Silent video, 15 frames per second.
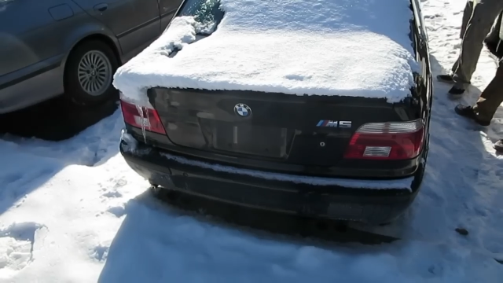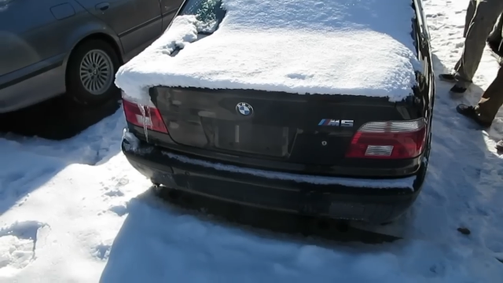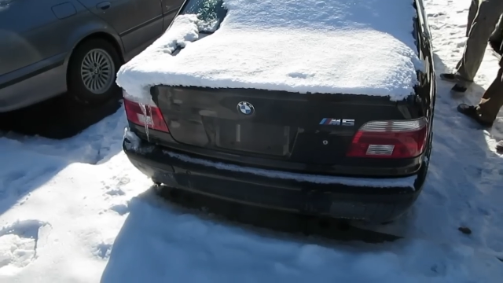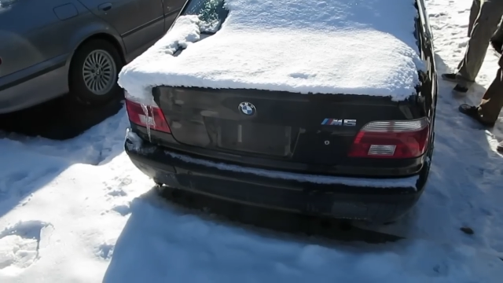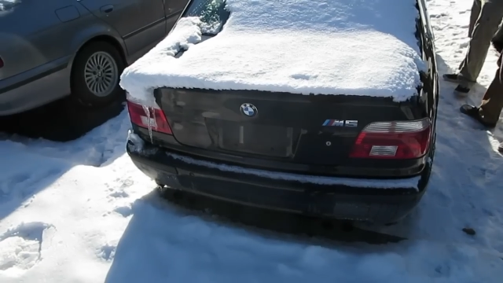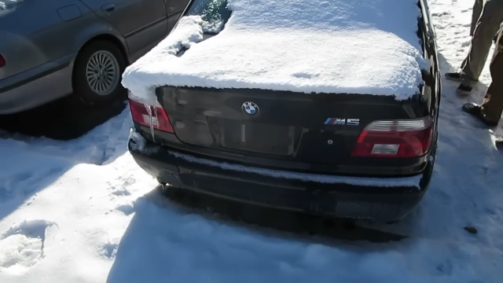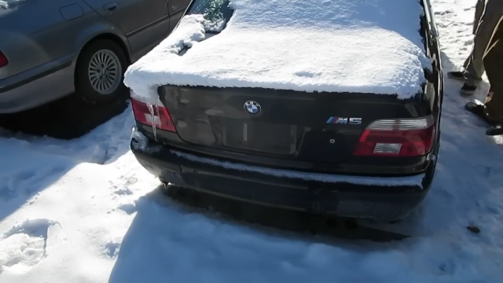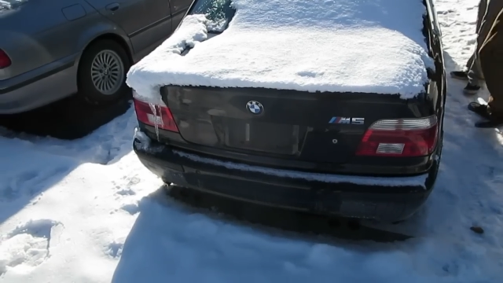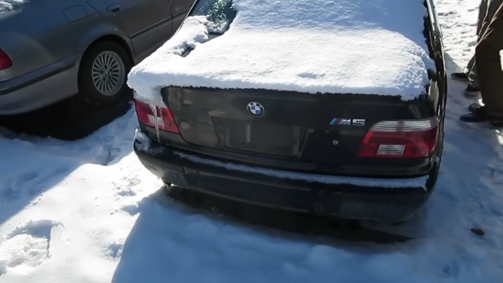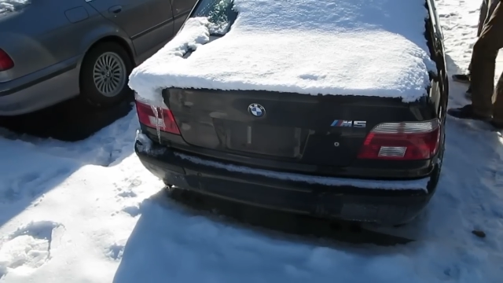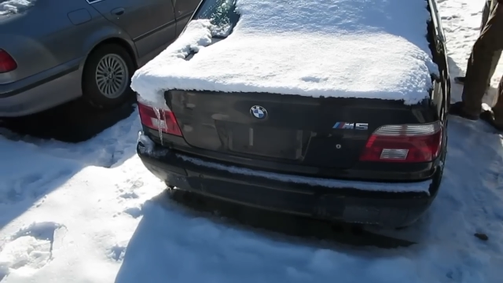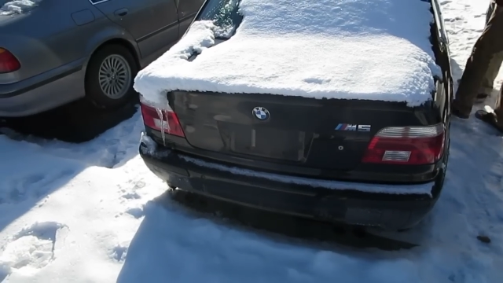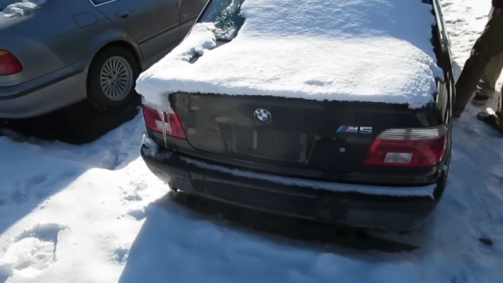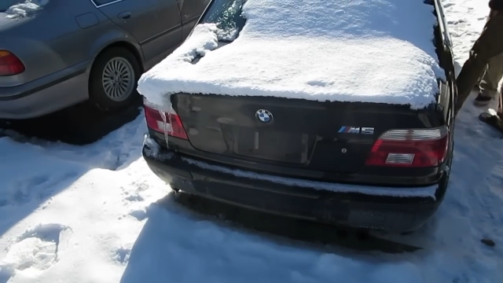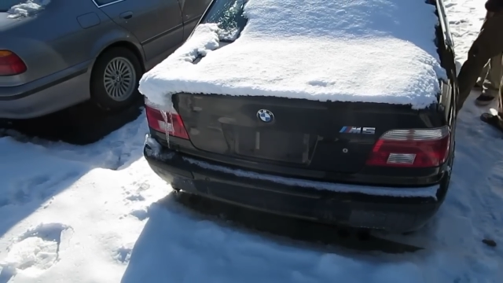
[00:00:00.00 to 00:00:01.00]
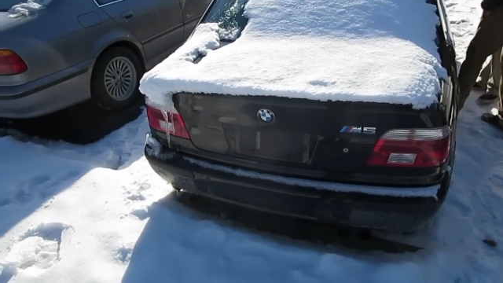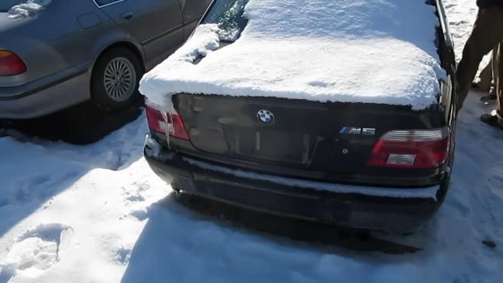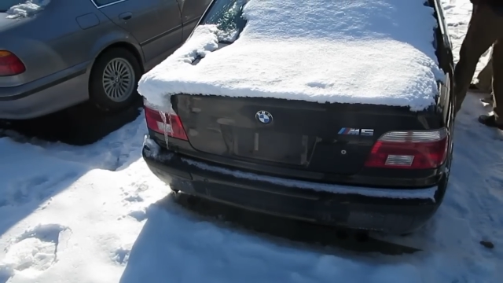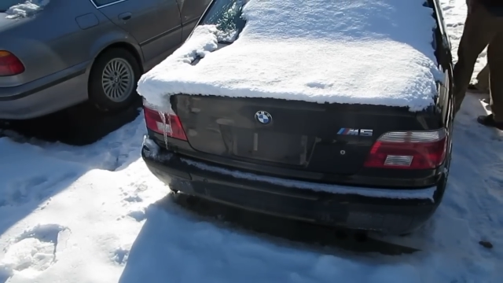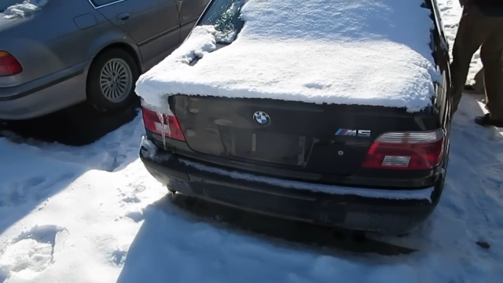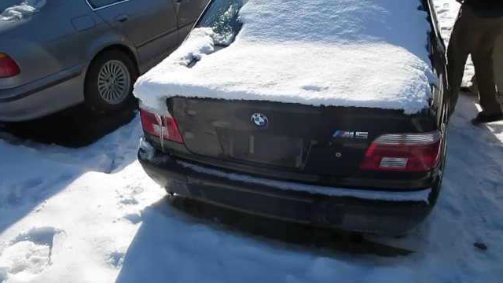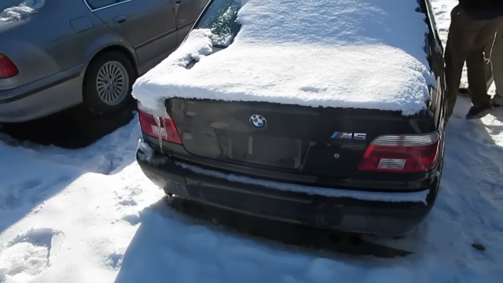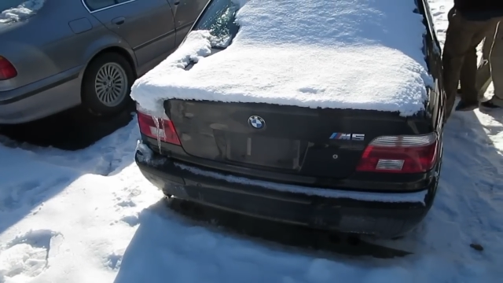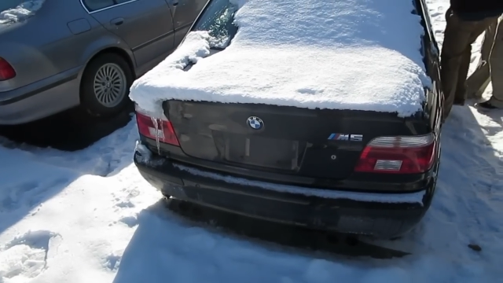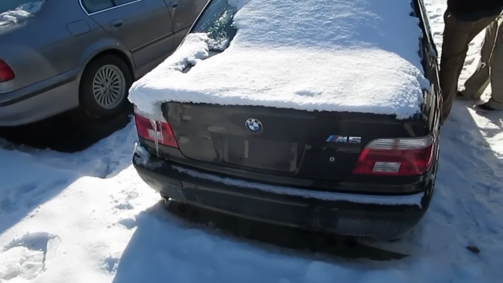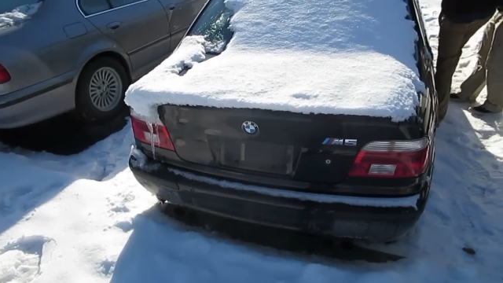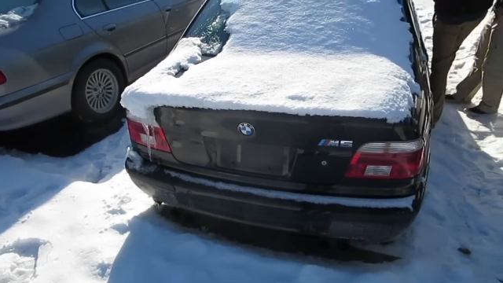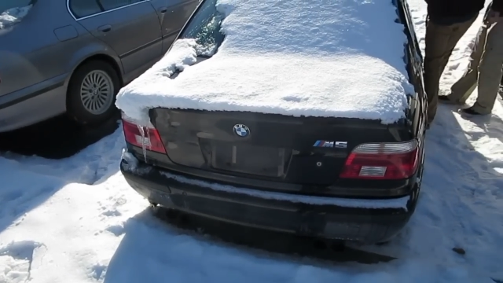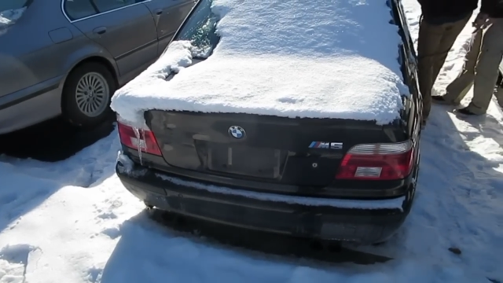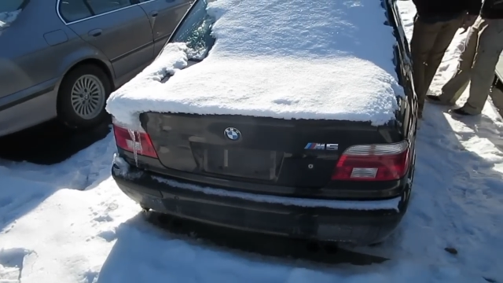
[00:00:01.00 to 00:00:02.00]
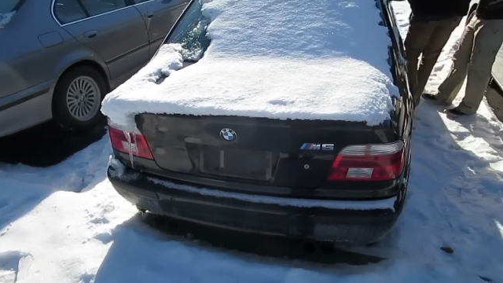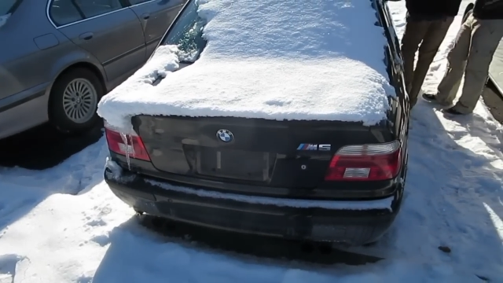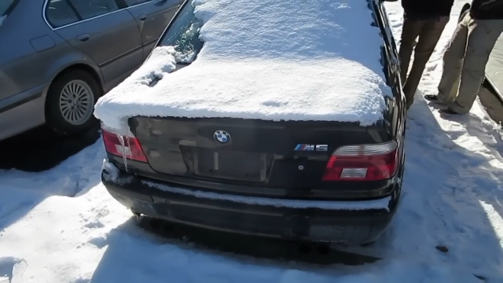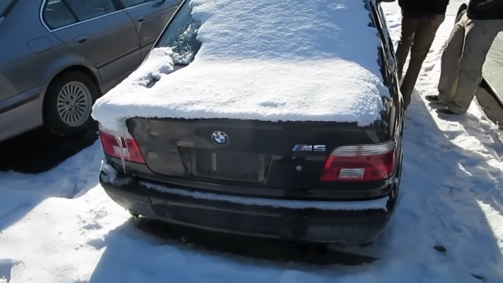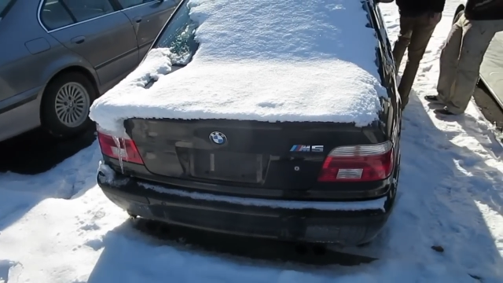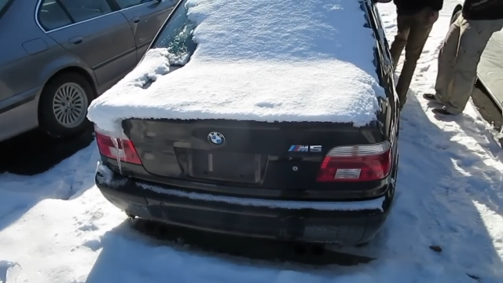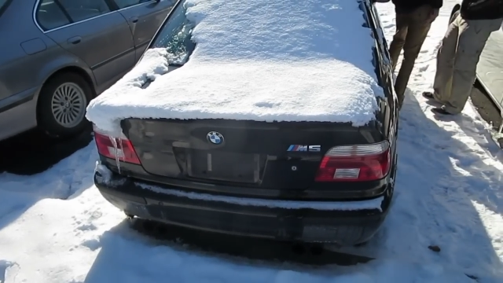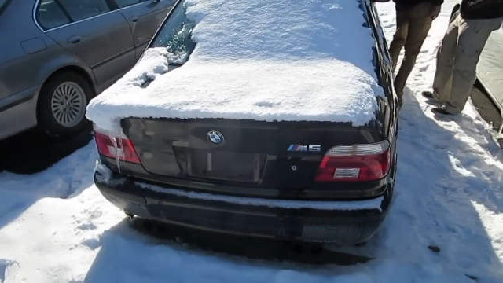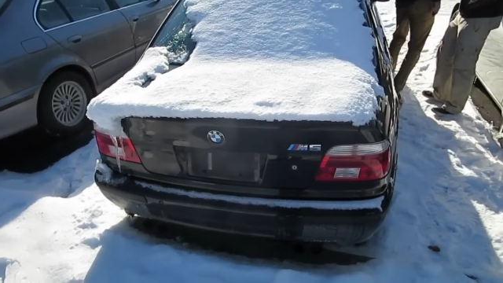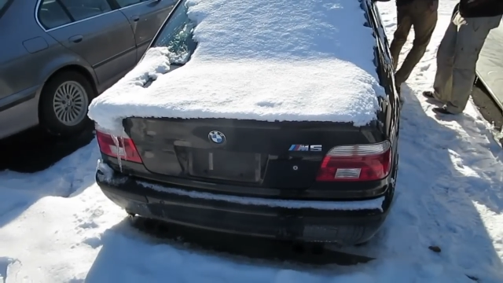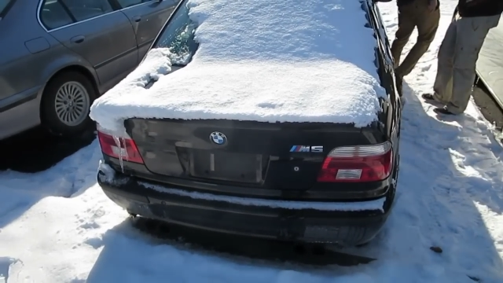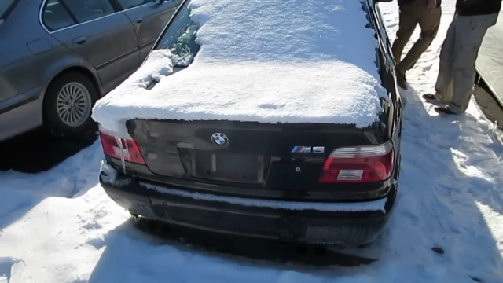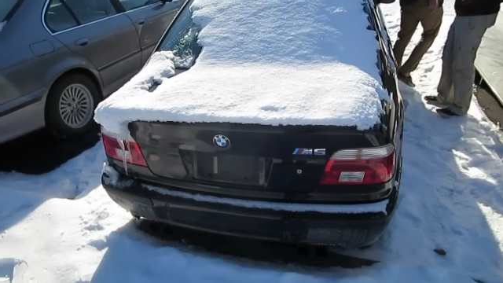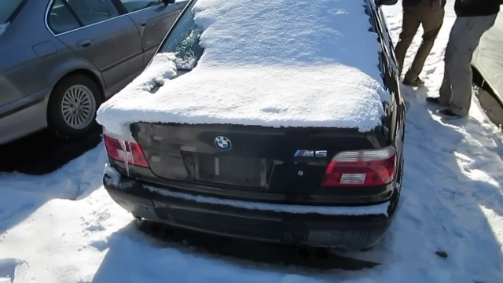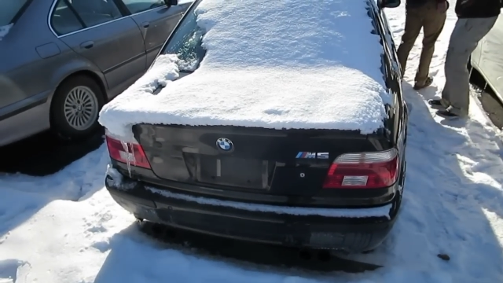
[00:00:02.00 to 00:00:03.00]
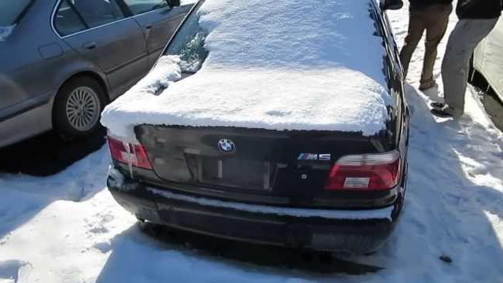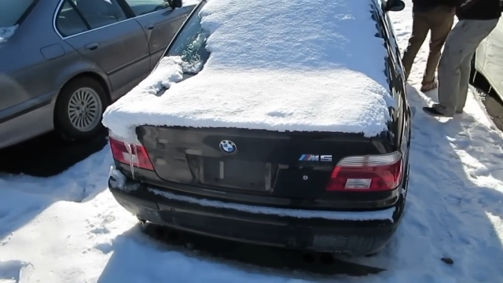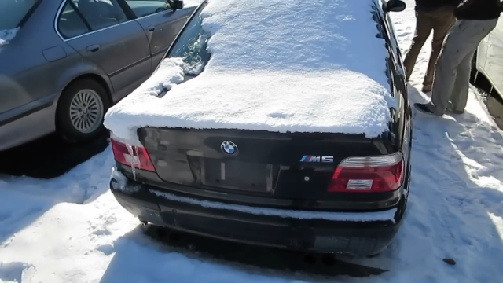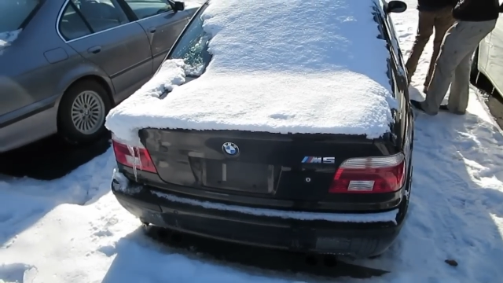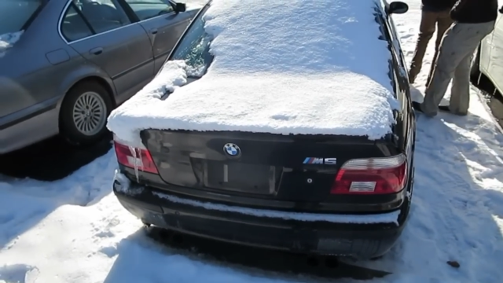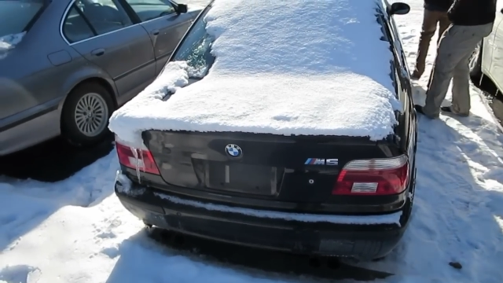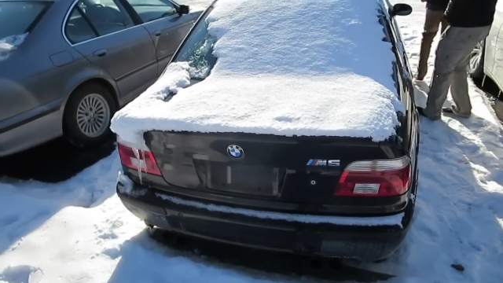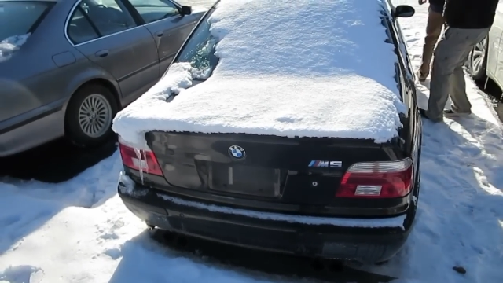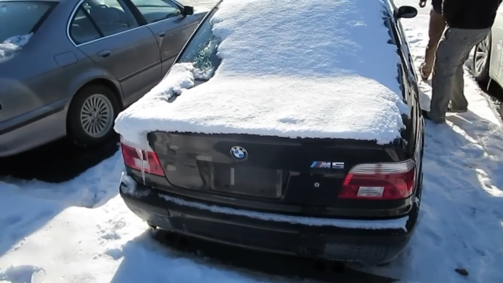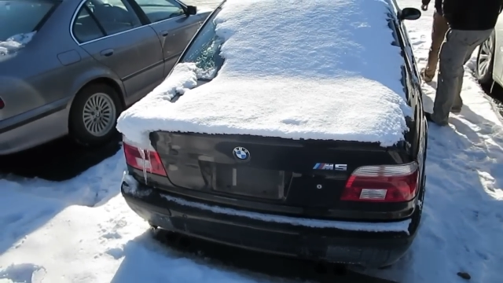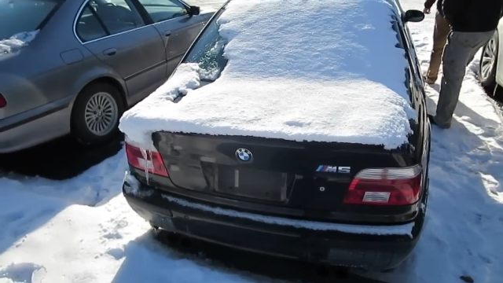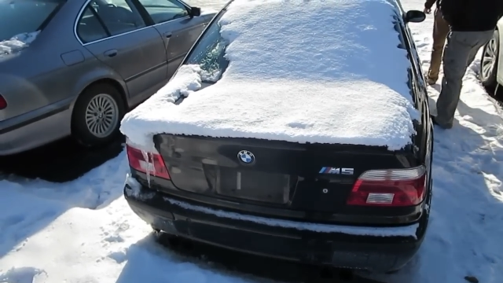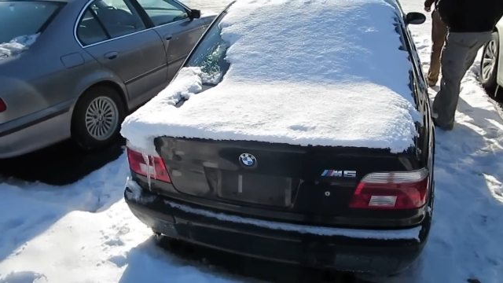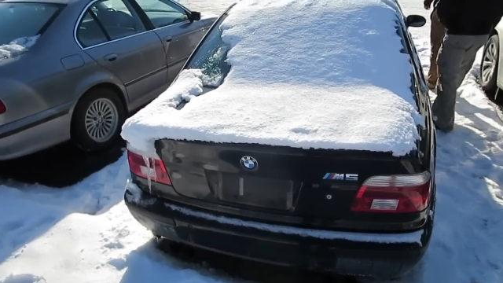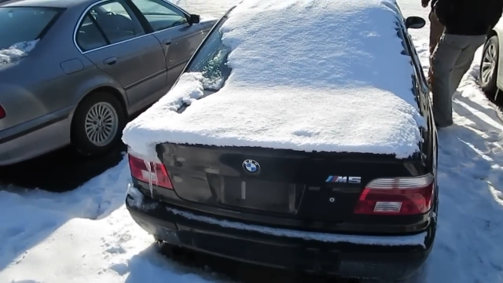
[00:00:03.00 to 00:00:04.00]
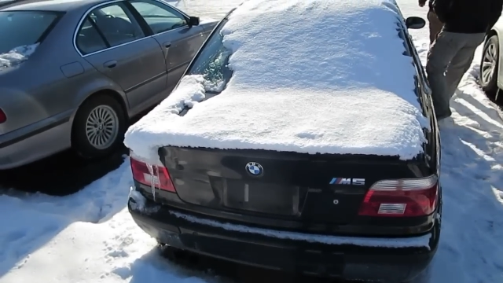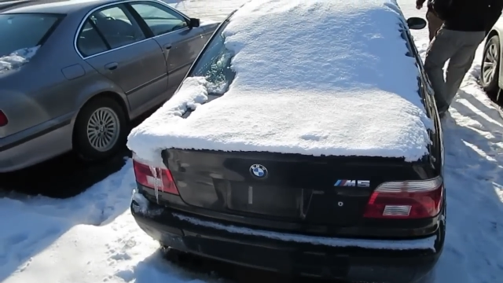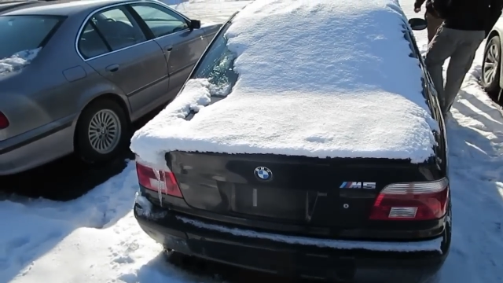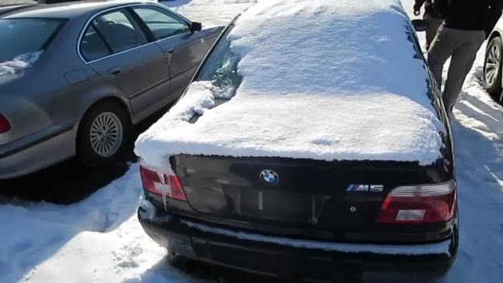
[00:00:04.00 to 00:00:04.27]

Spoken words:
Nobody's mouth can be seen.